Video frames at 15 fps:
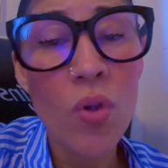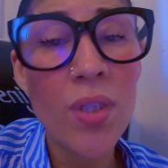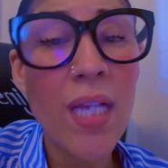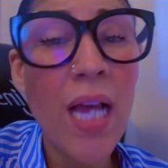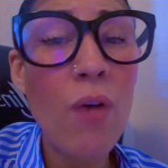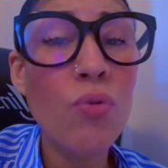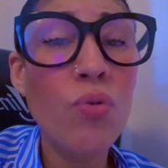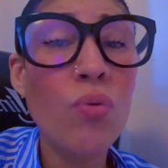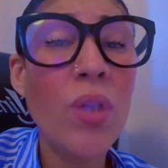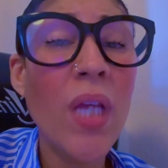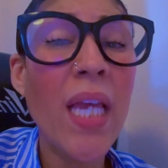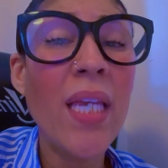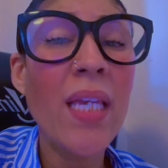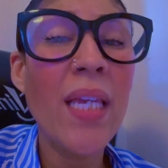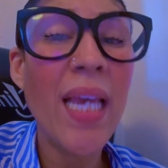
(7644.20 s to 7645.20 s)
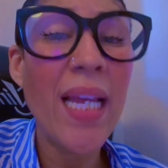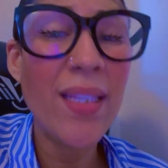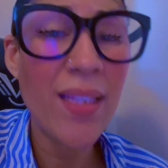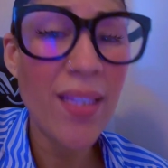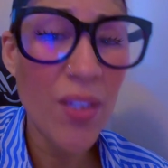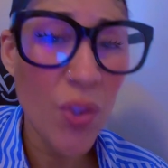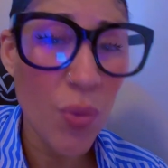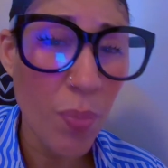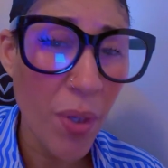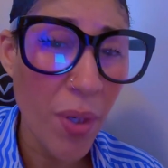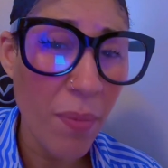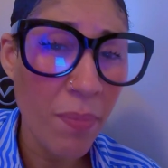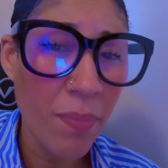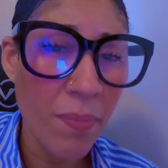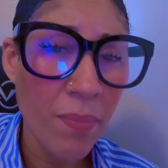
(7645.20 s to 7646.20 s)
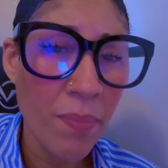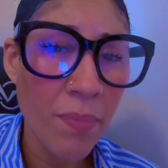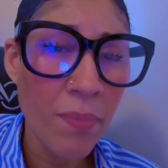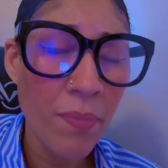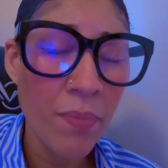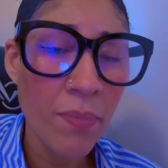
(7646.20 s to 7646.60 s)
Because how do they get the sperm?